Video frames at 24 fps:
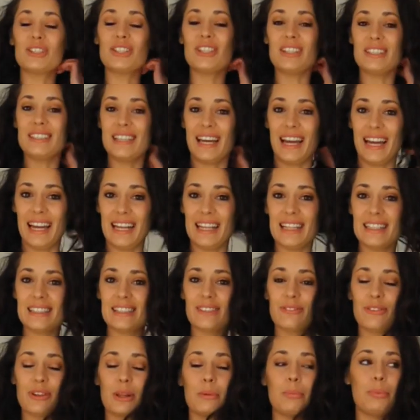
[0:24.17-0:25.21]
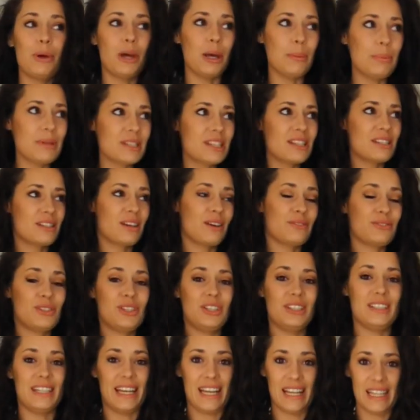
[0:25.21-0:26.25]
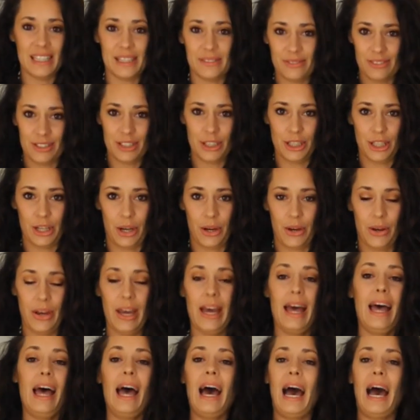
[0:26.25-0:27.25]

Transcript: Today, for the purposes of today's video,